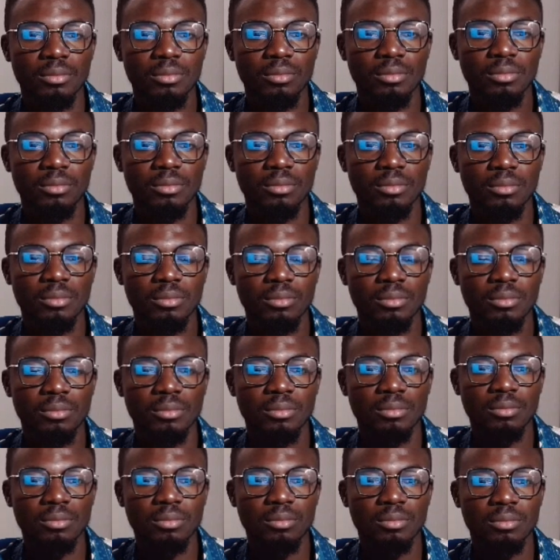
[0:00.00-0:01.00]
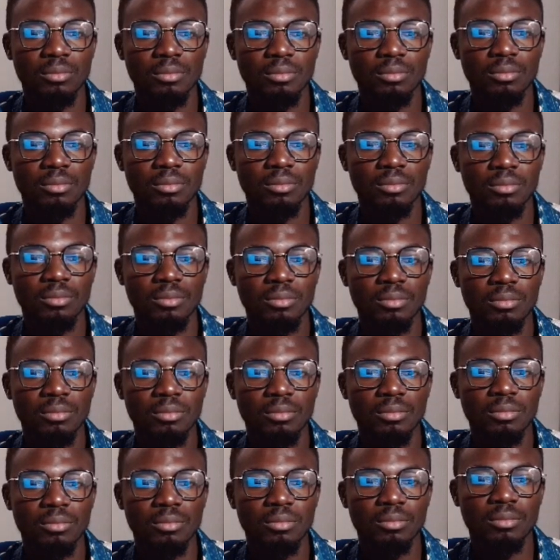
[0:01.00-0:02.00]

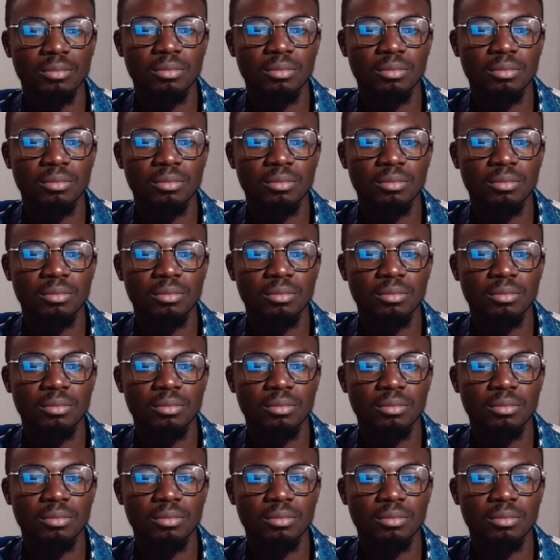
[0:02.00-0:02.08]
(not speaking)